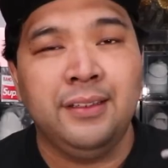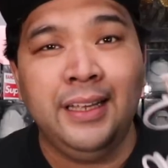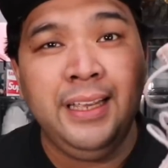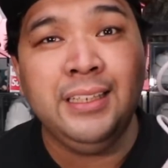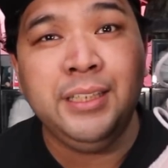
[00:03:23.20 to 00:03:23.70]
The
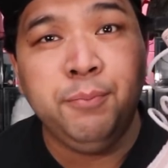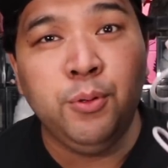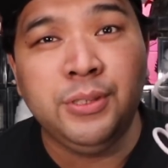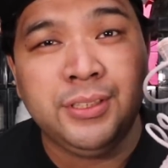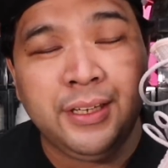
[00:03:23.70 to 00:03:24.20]
Yeezy
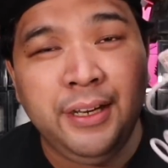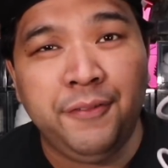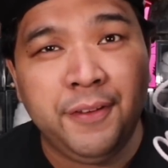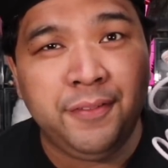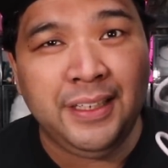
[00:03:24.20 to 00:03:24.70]
Boost three
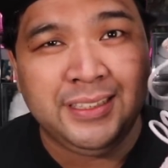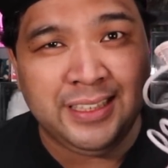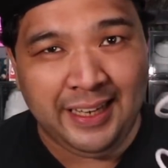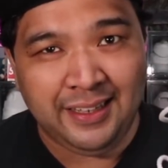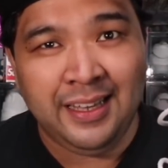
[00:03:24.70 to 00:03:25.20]
fifty
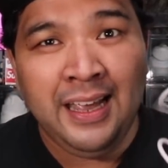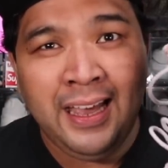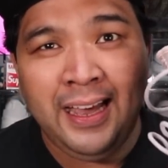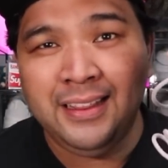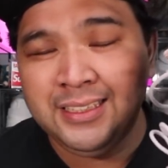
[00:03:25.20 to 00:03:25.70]
Synth
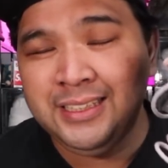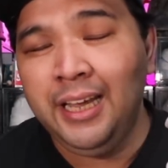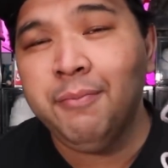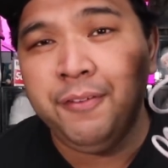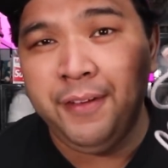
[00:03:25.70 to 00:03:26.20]
had the
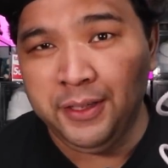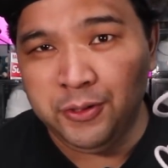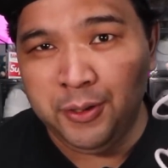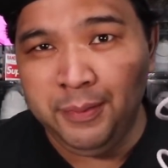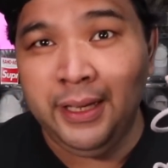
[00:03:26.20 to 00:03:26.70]
same effect
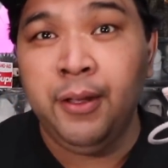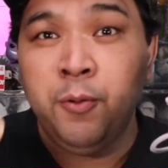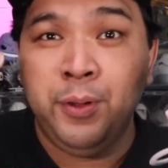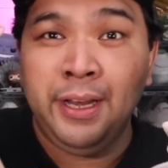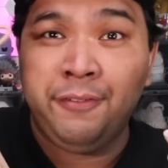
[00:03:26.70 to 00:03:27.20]
on me
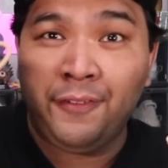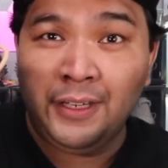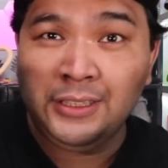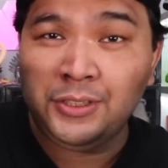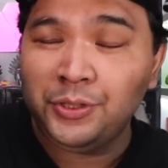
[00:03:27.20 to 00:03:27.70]
when I
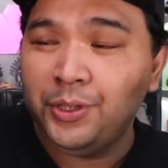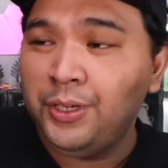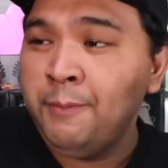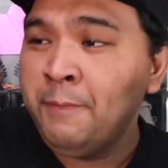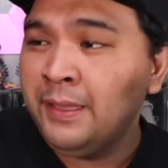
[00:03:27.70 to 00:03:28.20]
first
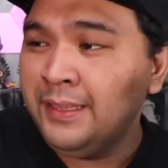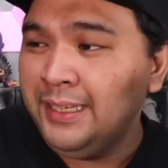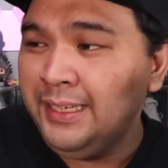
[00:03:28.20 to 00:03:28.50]
saw the